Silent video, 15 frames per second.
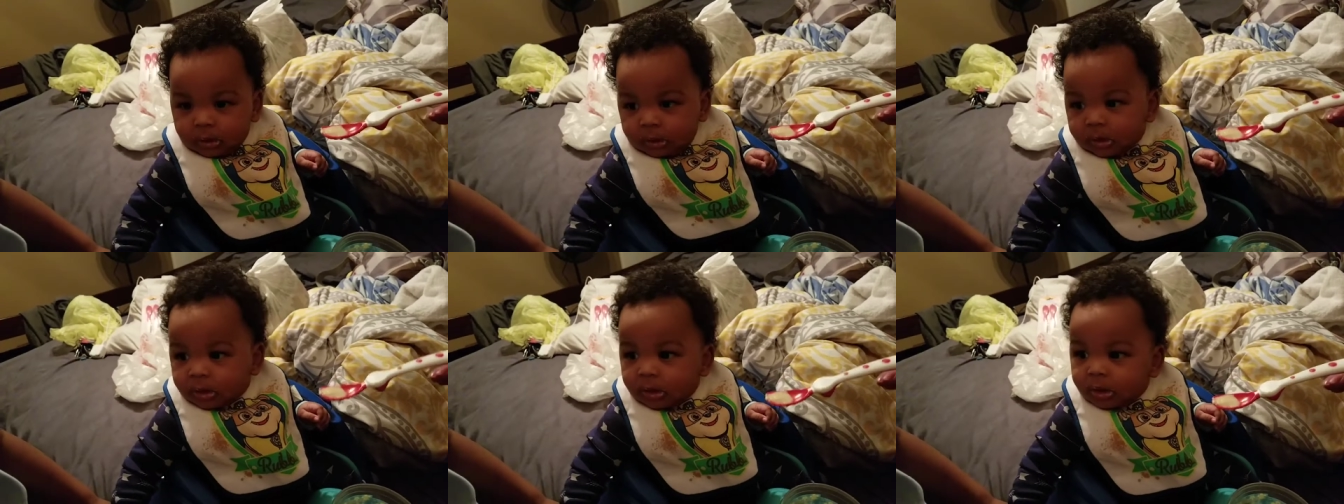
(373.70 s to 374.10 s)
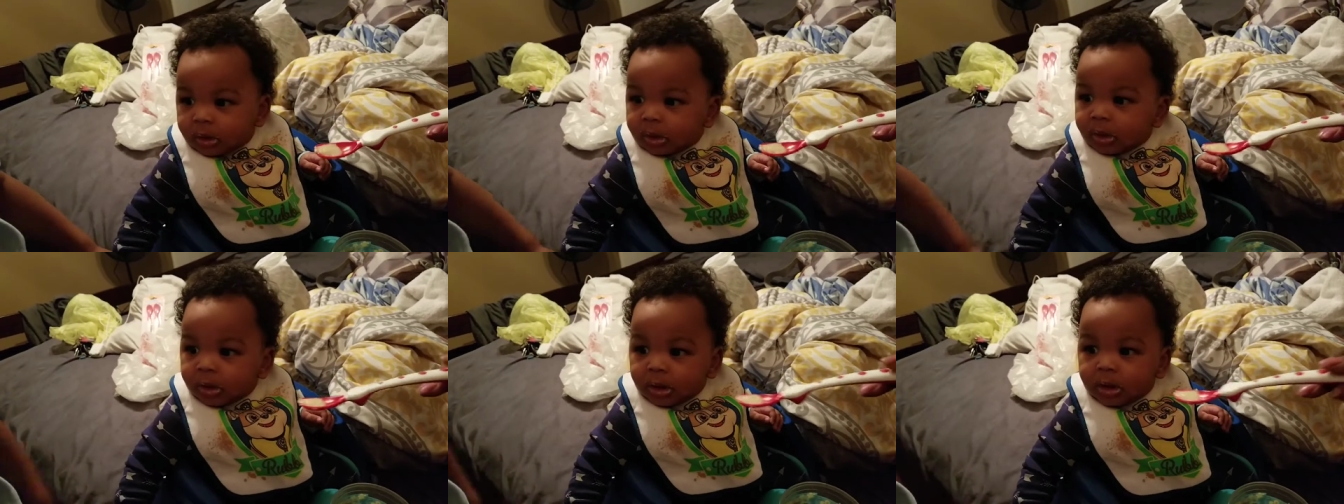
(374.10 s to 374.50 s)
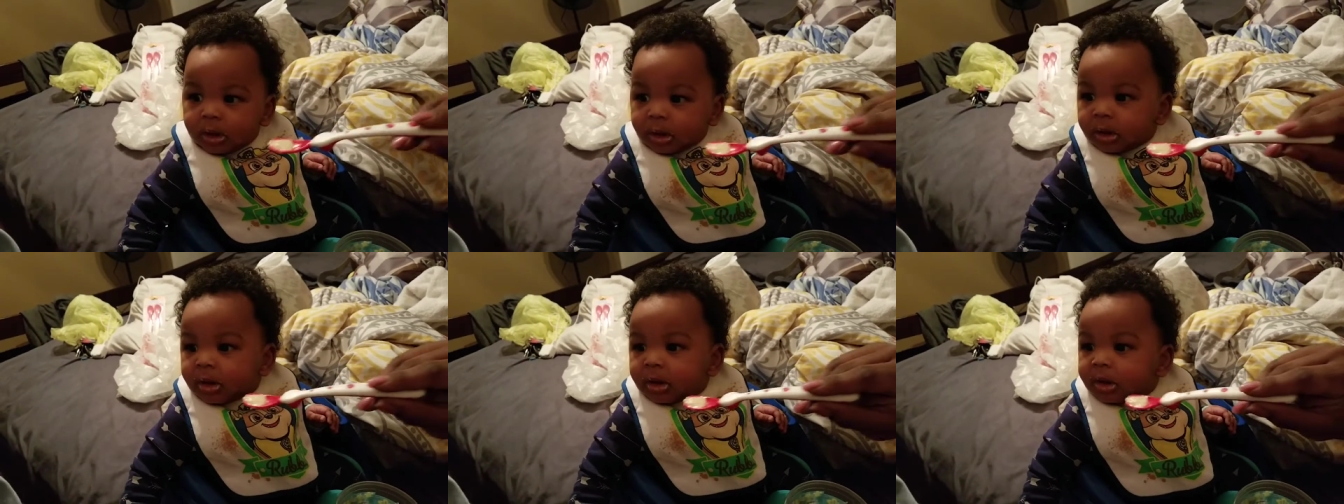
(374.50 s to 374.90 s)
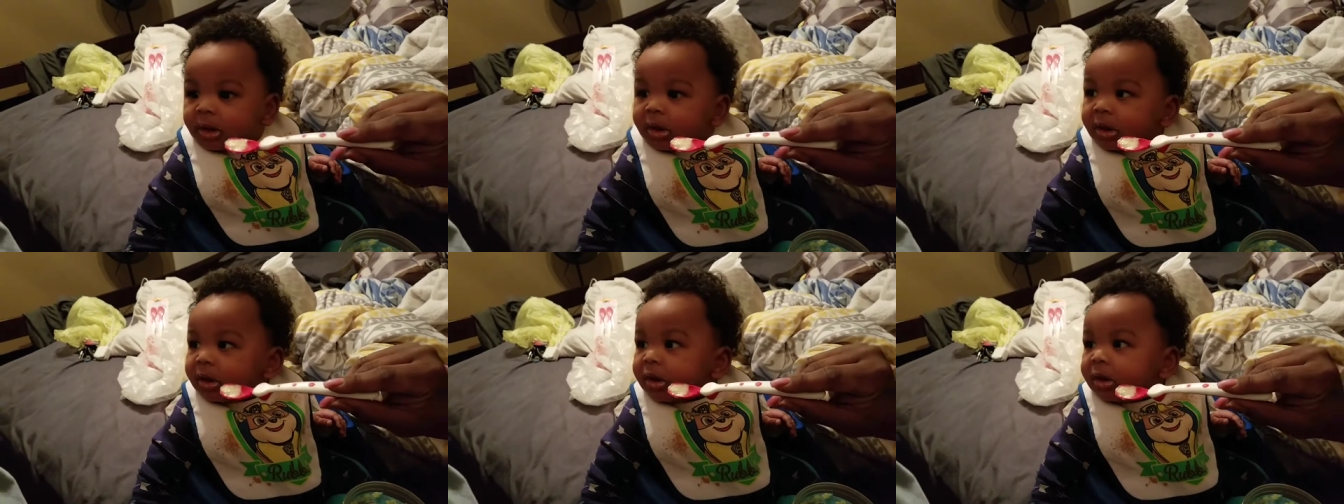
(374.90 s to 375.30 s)
he's going to be something
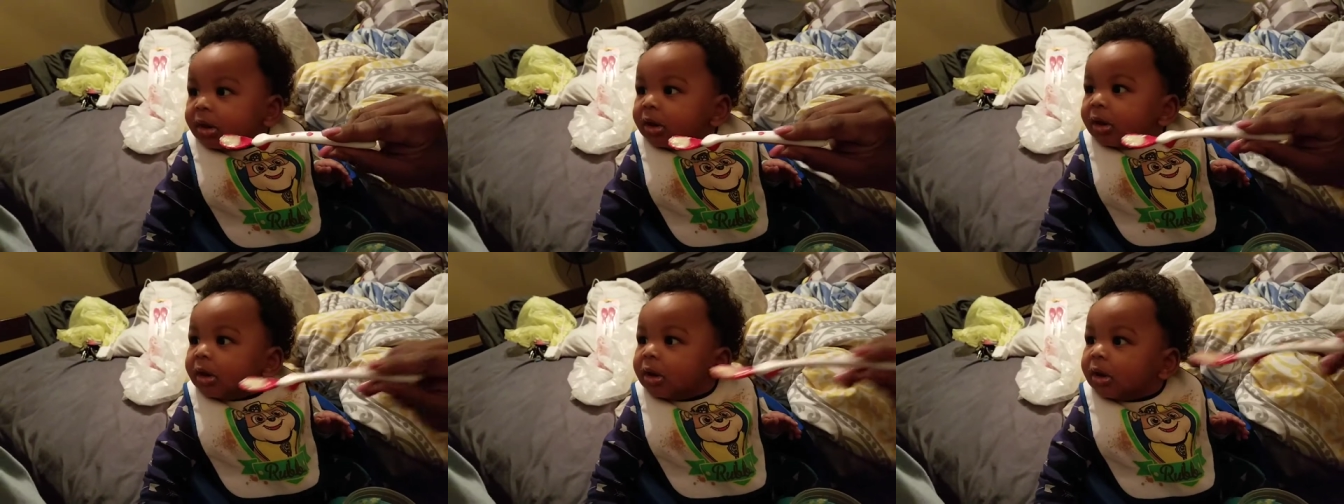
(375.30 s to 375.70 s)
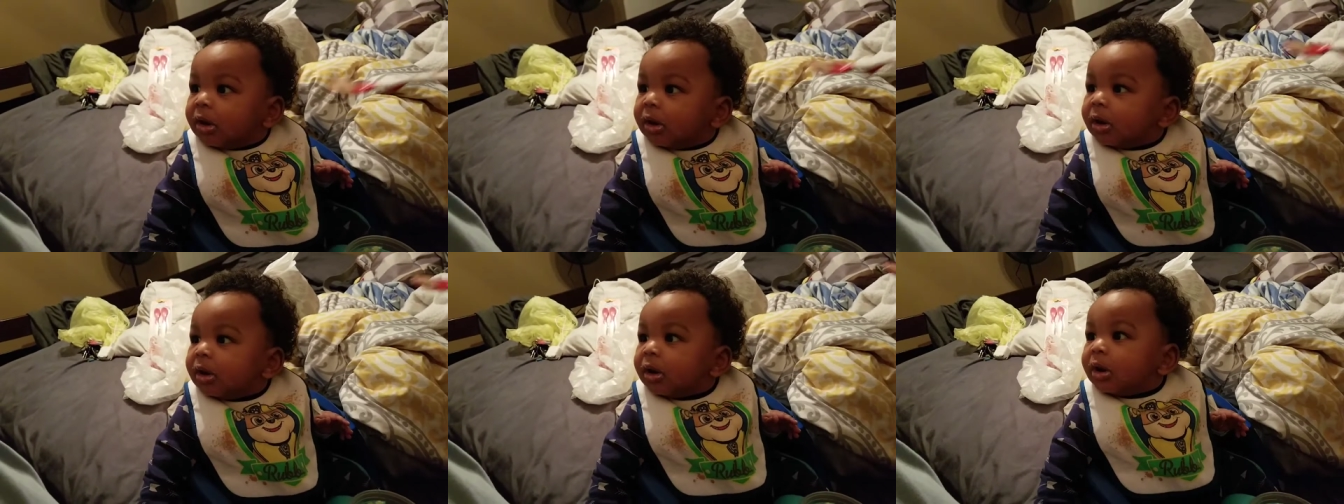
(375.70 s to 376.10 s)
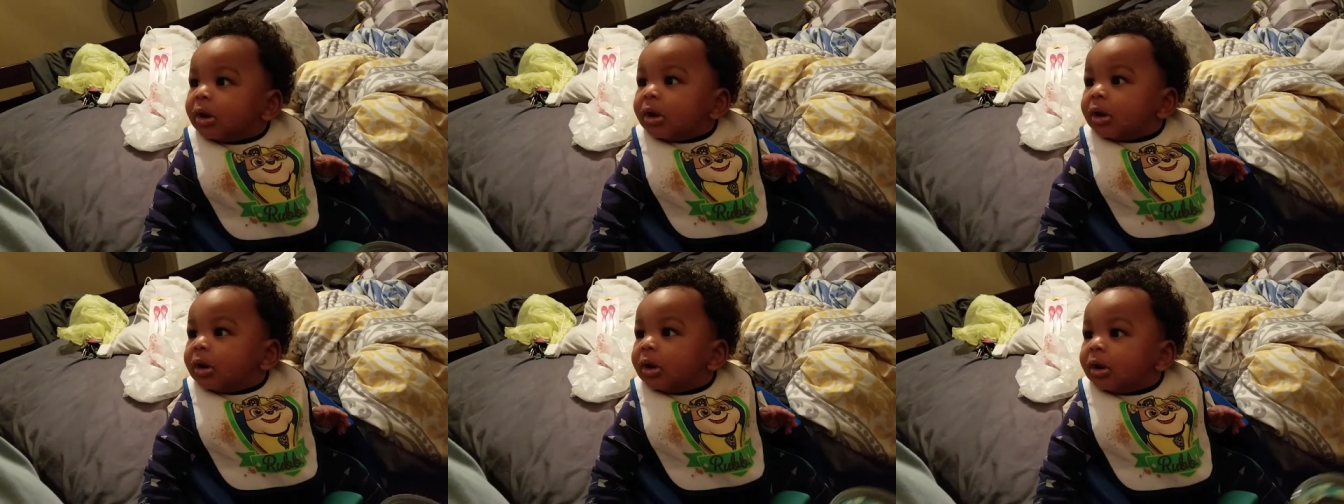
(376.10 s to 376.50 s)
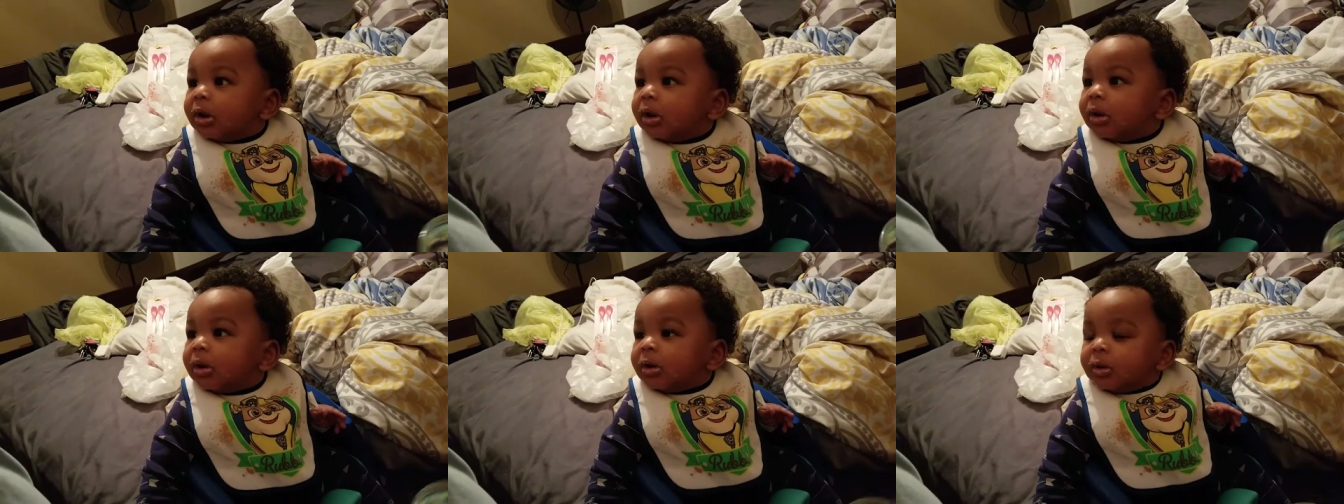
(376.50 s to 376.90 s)
else when he gets a, a taste
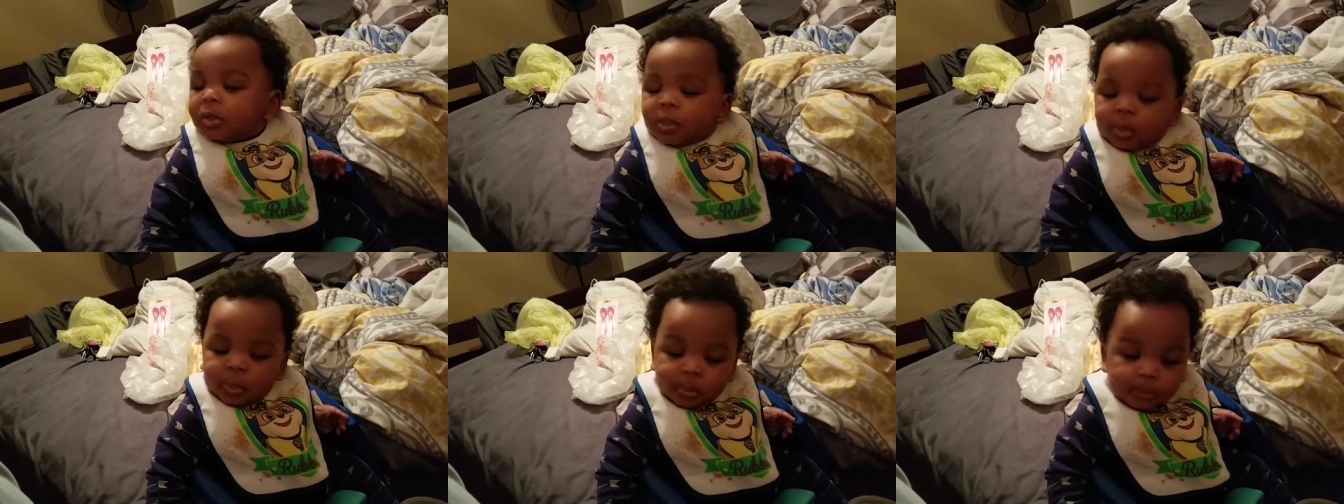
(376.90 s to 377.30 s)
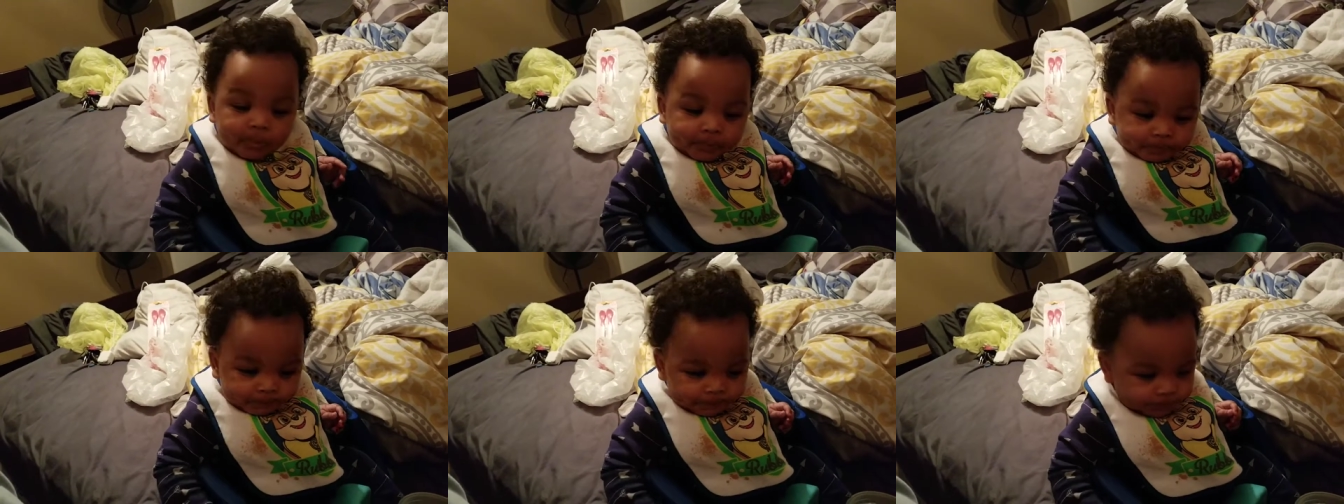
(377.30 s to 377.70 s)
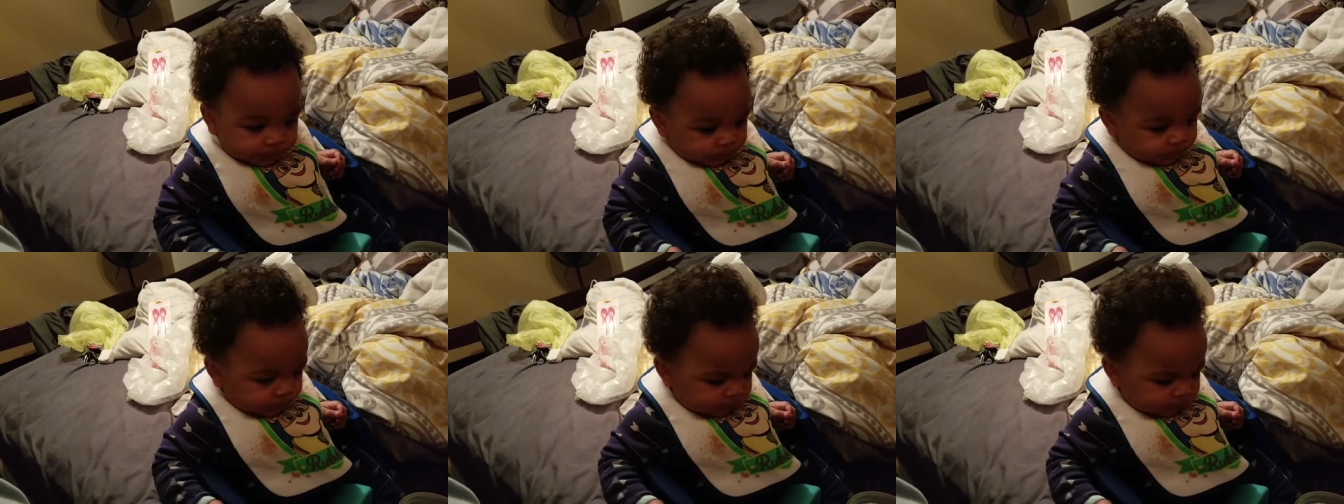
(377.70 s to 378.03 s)
of some seasoning.